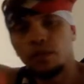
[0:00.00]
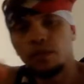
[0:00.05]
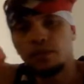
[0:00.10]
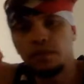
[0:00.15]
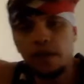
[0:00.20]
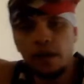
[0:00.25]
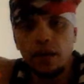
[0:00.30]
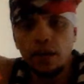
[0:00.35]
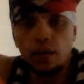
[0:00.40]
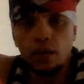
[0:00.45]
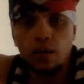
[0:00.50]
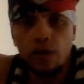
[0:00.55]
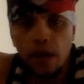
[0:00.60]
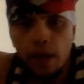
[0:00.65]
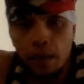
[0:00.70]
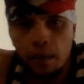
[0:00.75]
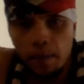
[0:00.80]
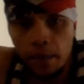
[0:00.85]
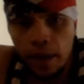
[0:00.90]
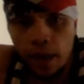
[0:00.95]
Take a look
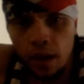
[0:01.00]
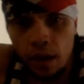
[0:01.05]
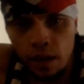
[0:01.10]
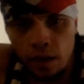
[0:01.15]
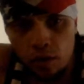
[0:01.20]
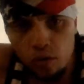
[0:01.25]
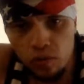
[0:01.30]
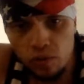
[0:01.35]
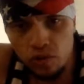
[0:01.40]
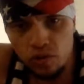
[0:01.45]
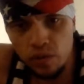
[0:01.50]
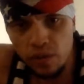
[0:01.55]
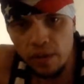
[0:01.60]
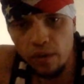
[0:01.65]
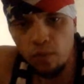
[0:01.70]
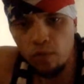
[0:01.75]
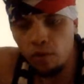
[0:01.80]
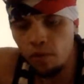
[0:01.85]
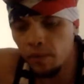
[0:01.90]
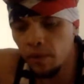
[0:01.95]
at a man who's with
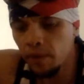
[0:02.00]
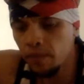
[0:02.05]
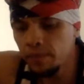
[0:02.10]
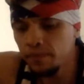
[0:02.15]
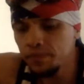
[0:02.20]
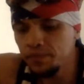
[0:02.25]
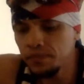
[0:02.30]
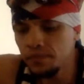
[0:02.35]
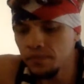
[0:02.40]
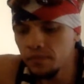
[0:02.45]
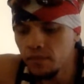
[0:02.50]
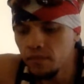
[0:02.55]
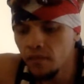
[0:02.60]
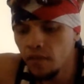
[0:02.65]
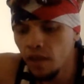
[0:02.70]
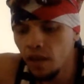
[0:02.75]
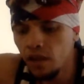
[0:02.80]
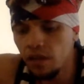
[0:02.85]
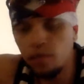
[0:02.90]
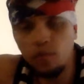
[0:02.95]
a woman.
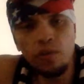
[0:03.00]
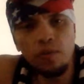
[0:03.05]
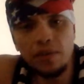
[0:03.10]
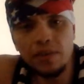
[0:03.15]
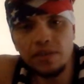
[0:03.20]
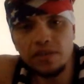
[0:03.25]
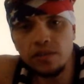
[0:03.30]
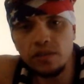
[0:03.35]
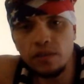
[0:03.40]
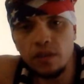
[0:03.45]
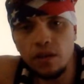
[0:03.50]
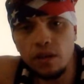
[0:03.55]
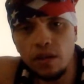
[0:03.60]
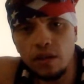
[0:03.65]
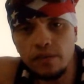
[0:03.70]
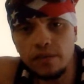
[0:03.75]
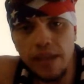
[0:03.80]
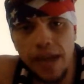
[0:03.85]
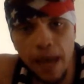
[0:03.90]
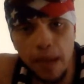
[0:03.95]
The woman's
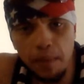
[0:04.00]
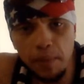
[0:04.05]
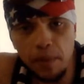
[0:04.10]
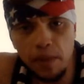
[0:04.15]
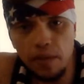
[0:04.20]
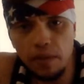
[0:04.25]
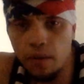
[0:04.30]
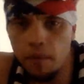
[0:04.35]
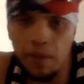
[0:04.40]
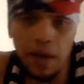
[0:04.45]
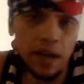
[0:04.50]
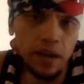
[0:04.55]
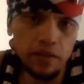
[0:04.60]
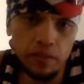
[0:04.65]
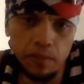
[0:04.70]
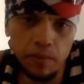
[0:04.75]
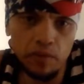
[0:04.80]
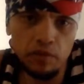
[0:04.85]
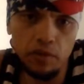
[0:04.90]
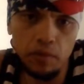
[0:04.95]
happy, the man is
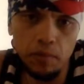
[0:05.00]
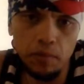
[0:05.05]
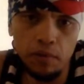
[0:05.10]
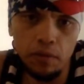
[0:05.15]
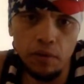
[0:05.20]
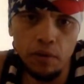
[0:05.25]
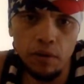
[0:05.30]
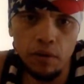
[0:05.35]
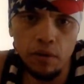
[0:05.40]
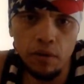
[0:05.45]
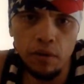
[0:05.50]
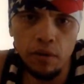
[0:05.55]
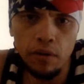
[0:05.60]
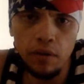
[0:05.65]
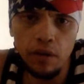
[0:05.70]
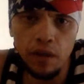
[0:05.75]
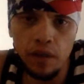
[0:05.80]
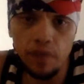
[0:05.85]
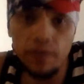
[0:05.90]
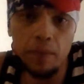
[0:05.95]
miserable.
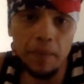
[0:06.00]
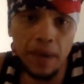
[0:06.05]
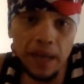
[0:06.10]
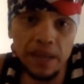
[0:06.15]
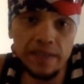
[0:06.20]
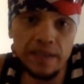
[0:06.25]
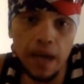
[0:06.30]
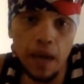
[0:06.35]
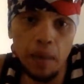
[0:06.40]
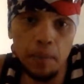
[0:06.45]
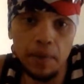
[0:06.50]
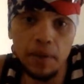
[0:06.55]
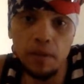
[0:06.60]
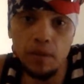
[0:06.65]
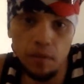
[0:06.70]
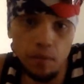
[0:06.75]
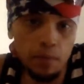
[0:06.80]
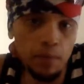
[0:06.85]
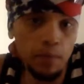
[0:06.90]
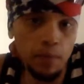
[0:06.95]
If the man's happy,
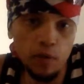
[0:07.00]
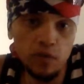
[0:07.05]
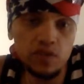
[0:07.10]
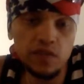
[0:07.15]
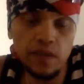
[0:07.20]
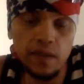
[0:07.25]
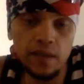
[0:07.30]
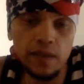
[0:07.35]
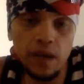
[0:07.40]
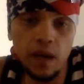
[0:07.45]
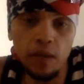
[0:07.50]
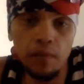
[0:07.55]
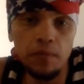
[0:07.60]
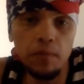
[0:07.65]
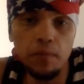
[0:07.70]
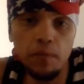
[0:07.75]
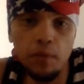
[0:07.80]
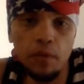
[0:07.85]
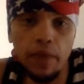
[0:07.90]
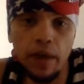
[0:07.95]
then most of the time
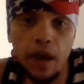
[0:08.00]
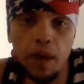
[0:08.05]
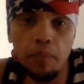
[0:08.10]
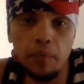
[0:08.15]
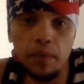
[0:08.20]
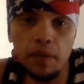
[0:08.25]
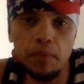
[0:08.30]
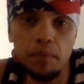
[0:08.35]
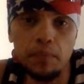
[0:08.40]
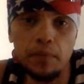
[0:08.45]
they're both happy.